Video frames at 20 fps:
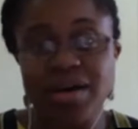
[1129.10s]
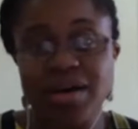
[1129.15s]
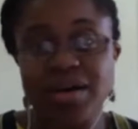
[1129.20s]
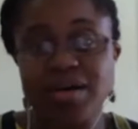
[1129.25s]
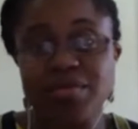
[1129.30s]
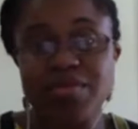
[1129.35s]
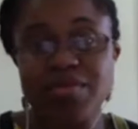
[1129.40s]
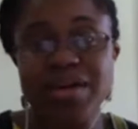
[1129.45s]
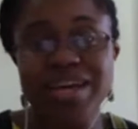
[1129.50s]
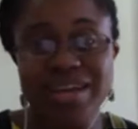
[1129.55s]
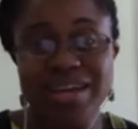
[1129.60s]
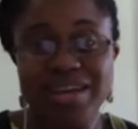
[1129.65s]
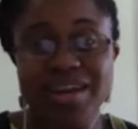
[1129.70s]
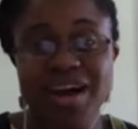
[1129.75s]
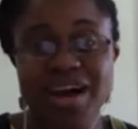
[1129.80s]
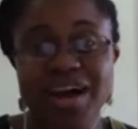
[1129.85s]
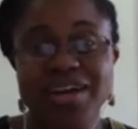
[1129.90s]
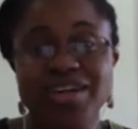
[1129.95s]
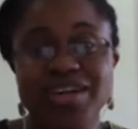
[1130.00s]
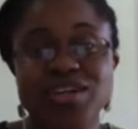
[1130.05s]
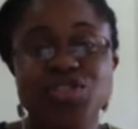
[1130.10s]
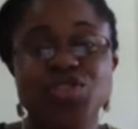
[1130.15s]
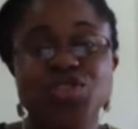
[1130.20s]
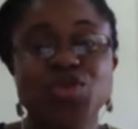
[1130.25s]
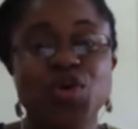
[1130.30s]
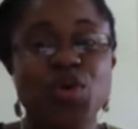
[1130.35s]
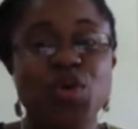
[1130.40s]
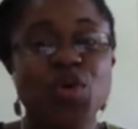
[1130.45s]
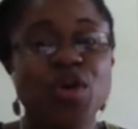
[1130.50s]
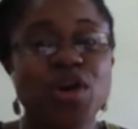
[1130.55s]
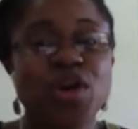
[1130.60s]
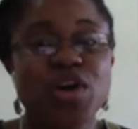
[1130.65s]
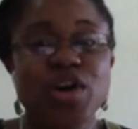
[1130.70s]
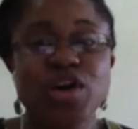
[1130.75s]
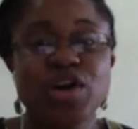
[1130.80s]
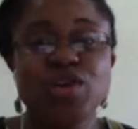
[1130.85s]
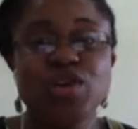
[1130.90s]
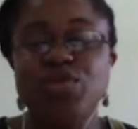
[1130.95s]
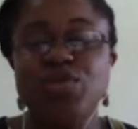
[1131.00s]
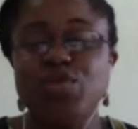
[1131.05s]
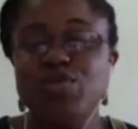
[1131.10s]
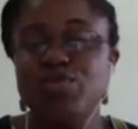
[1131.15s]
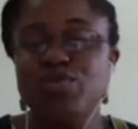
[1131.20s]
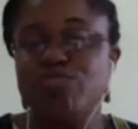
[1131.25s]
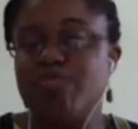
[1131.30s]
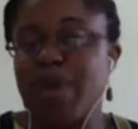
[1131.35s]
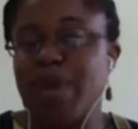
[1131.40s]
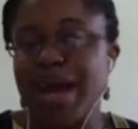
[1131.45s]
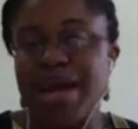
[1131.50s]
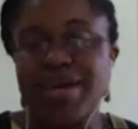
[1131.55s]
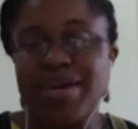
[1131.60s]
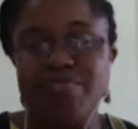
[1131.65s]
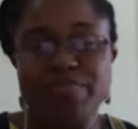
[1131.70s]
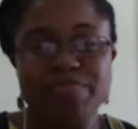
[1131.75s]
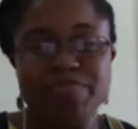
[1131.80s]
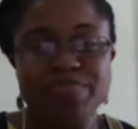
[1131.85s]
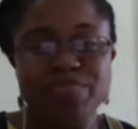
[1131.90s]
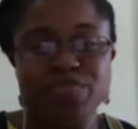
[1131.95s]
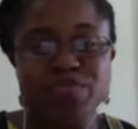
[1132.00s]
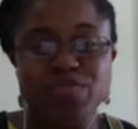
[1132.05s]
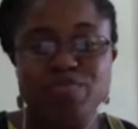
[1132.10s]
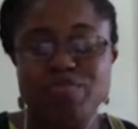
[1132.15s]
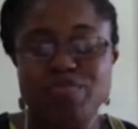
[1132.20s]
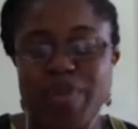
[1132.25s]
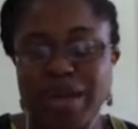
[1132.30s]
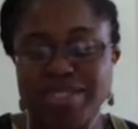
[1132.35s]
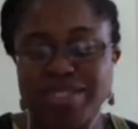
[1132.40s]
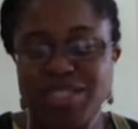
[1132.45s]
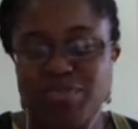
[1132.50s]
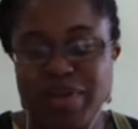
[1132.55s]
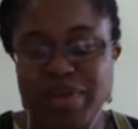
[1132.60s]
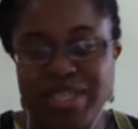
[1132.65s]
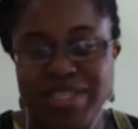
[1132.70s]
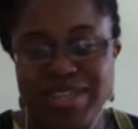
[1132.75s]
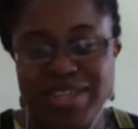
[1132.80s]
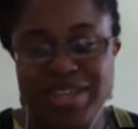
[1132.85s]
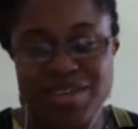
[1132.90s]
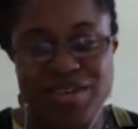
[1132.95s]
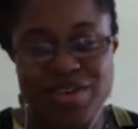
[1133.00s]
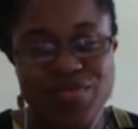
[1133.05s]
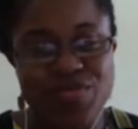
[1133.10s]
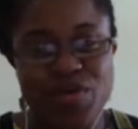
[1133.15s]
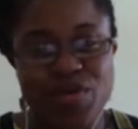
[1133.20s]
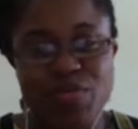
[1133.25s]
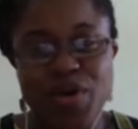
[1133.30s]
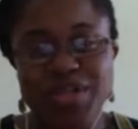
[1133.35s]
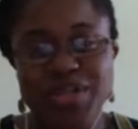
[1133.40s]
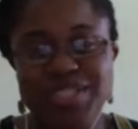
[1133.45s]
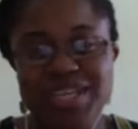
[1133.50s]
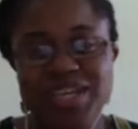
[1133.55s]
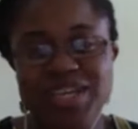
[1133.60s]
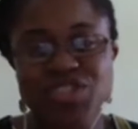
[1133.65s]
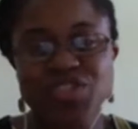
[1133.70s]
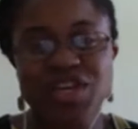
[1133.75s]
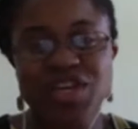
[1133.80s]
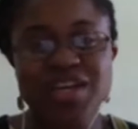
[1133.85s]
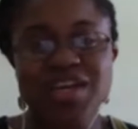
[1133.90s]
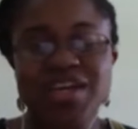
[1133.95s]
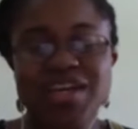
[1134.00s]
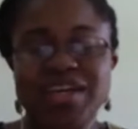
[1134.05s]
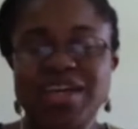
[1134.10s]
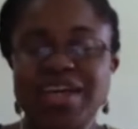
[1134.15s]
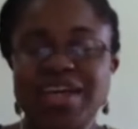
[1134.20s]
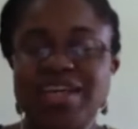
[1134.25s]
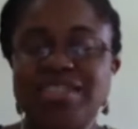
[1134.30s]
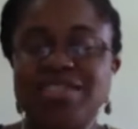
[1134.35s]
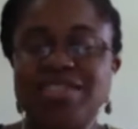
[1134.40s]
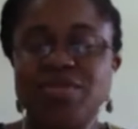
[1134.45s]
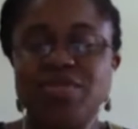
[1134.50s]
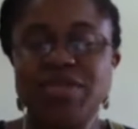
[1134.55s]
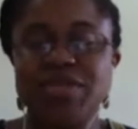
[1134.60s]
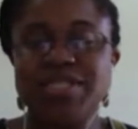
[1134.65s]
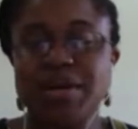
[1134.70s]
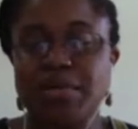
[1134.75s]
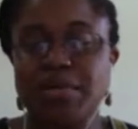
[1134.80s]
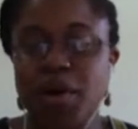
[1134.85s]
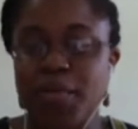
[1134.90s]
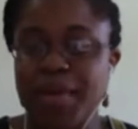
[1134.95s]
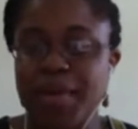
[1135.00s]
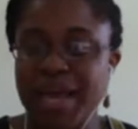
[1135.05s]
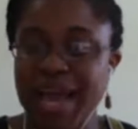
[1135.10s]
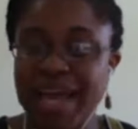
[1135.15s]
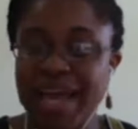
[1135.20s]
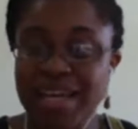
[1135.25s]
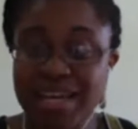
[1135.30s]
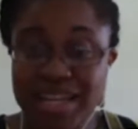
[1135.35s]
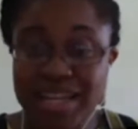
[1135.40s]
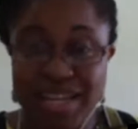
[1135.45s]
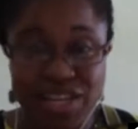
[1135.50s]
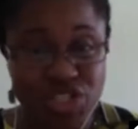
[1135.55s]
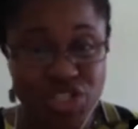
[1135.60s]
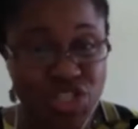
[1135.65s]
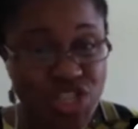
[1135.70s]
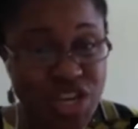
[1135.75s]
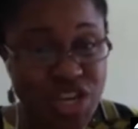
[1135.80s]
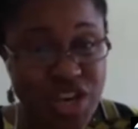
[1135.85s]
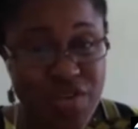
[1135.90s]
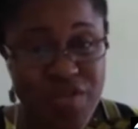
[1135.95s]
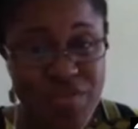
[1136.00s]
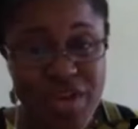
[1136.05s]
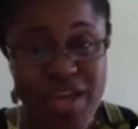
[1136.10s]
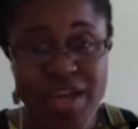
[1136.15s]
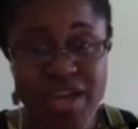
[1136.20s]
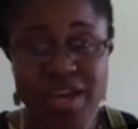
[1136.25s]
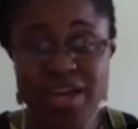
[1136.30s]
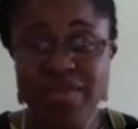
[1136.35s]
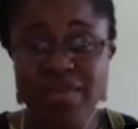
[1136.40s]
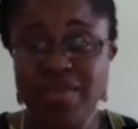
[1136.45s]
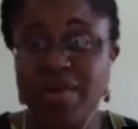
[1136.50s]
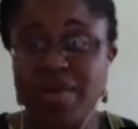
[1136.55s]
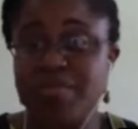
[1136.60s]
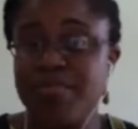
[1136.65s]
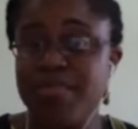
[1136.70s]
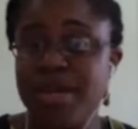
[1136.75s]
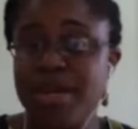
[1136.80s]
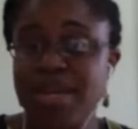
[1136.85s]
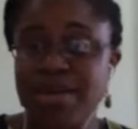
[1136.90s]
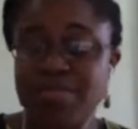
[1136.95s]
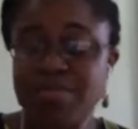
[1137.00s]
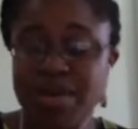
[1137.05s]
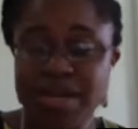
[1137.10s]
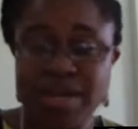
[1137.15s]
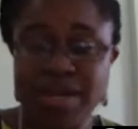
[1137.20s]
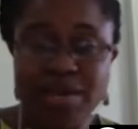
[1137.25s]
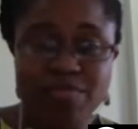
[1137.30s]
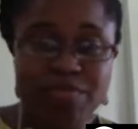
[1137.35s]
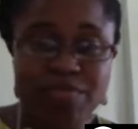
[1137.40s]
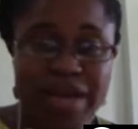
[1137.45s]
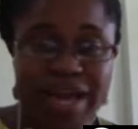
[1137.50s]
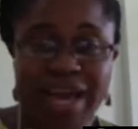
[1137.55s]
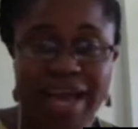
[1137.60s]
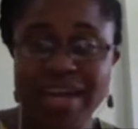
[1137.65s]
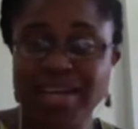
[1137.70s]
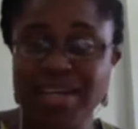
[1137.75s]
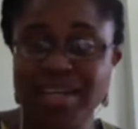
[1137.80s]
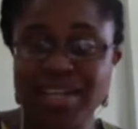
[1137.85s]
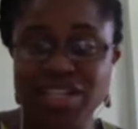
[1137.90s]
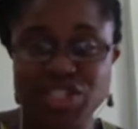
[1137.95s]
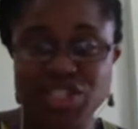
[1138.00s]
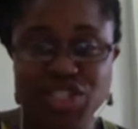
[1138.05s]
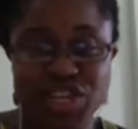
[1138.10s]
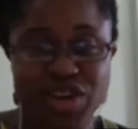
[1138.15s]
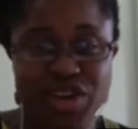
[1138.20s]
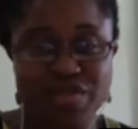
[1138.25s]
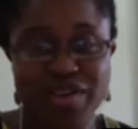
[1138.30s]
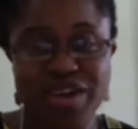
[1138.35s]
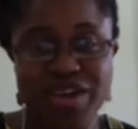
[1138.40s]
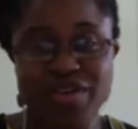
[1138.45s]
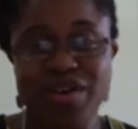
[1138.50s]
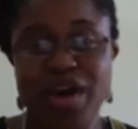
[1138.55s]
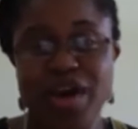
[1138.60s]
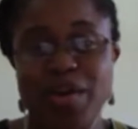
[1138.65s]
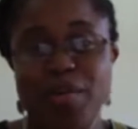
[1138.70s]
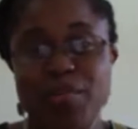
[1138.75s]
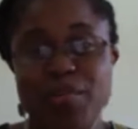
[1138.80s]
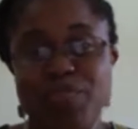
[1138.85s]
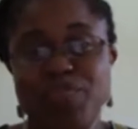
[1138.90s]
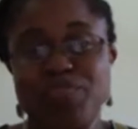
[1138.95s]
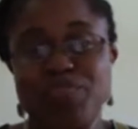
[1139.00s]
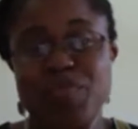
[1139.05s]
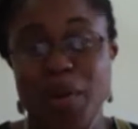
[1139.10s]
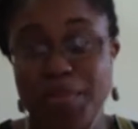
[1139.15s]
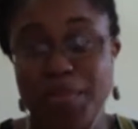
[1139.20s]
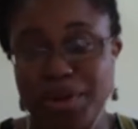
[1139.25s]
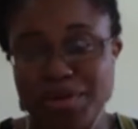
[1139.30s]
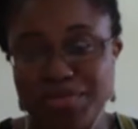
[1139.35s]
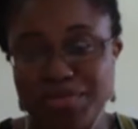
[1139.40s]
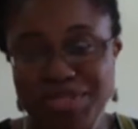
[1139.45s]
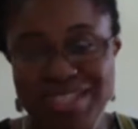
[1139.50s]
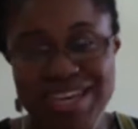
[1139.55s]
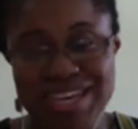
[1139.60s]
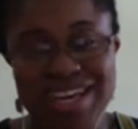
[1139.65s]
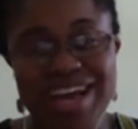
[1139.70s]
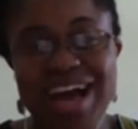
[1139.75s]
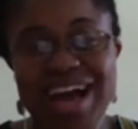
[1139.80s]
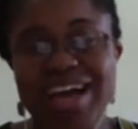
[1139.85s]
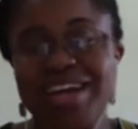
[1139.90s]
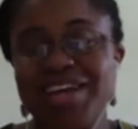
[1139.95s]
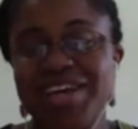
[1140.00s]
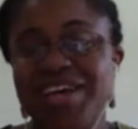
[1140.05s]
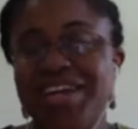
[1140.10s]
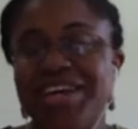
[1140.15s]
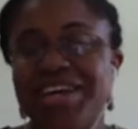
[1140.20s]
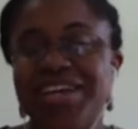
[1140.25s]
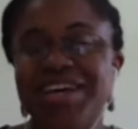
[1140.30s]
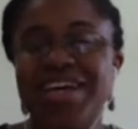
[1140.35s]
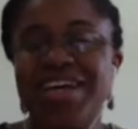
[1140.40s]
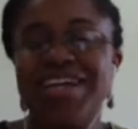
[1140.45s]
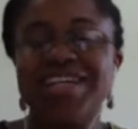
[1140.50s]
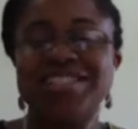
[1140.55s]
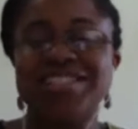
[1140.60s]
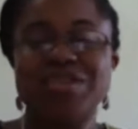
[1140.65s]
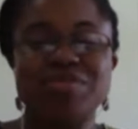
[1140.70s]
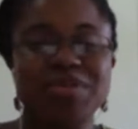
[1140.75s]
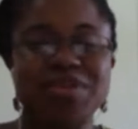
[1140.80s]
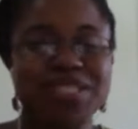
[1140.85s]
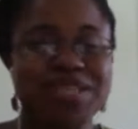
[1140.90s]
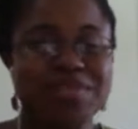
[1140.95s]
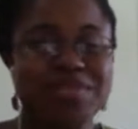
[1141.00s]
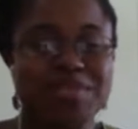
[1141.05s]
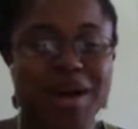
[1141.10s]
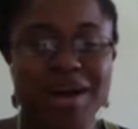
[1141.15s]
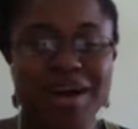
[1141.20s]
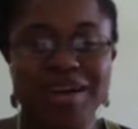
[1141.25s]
in Ghana. So by participating in robotics, you're learning a little bit about mechanical engineering. There are many, many mechanical engineering problems in Ghana. You're learning a little bit about